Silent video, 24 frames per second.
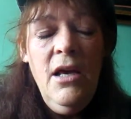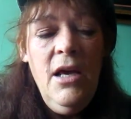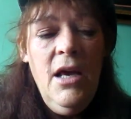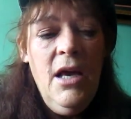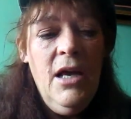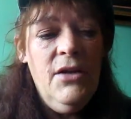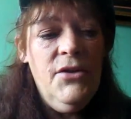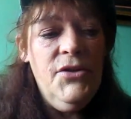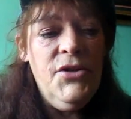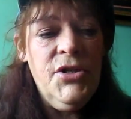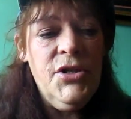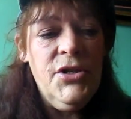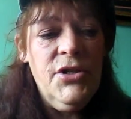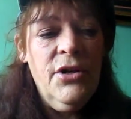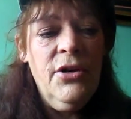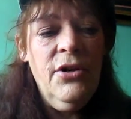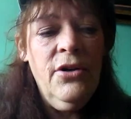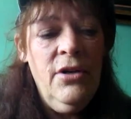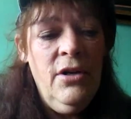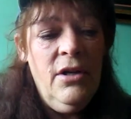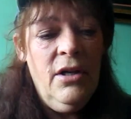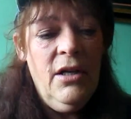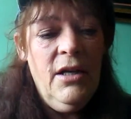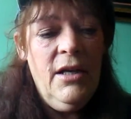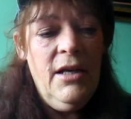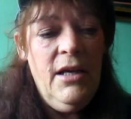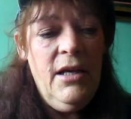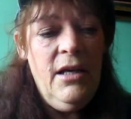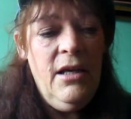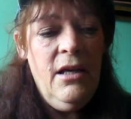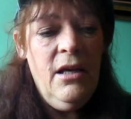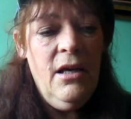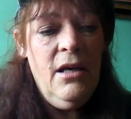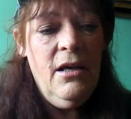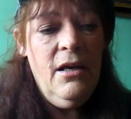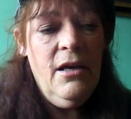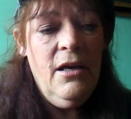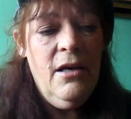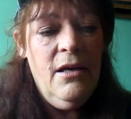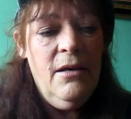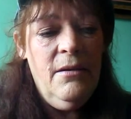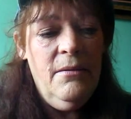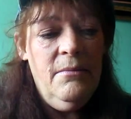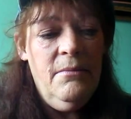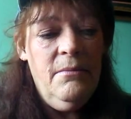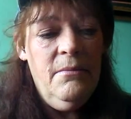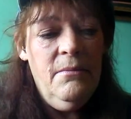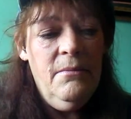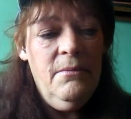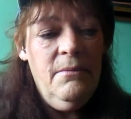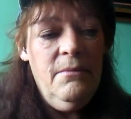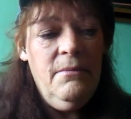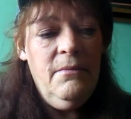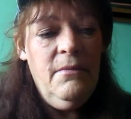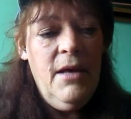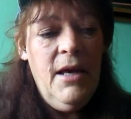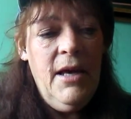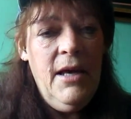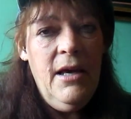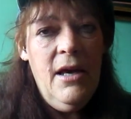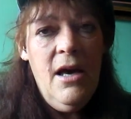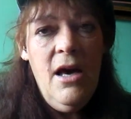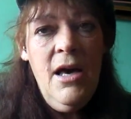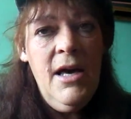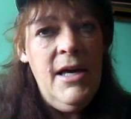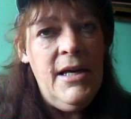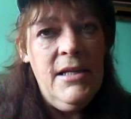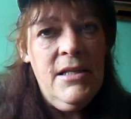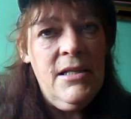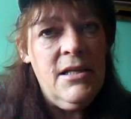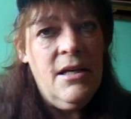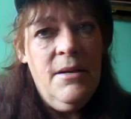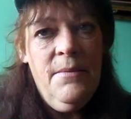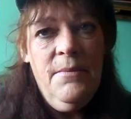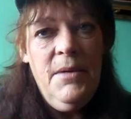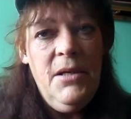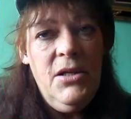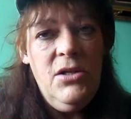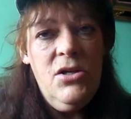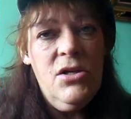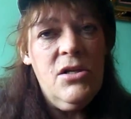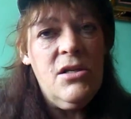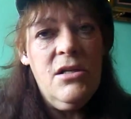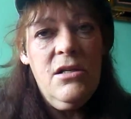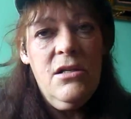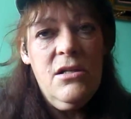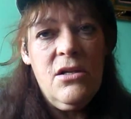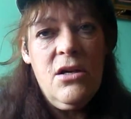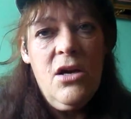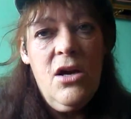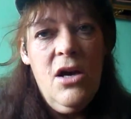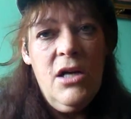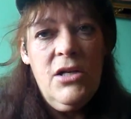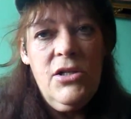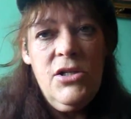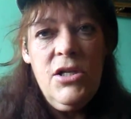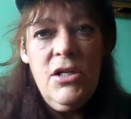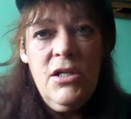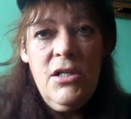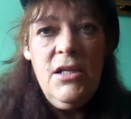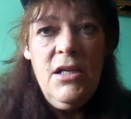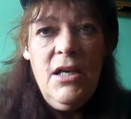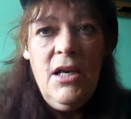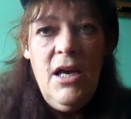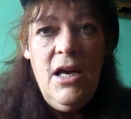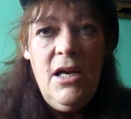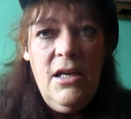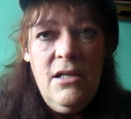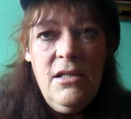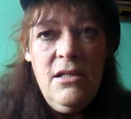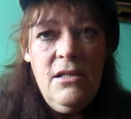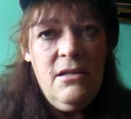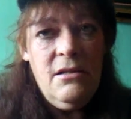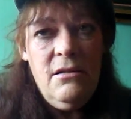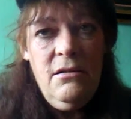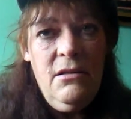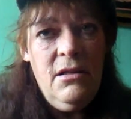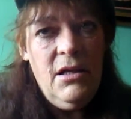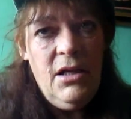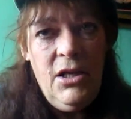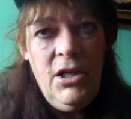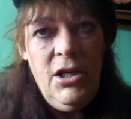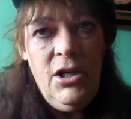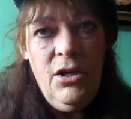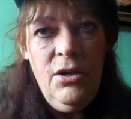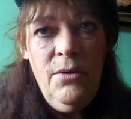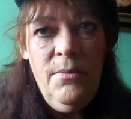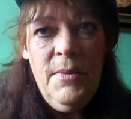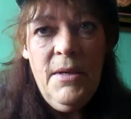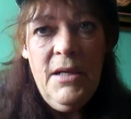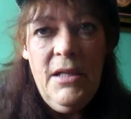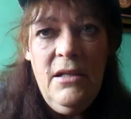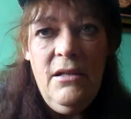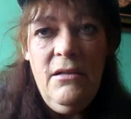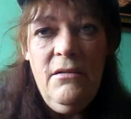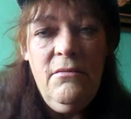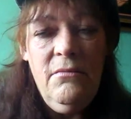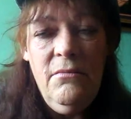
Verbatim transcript: And certainly, um, A Is can be just as conscious as the human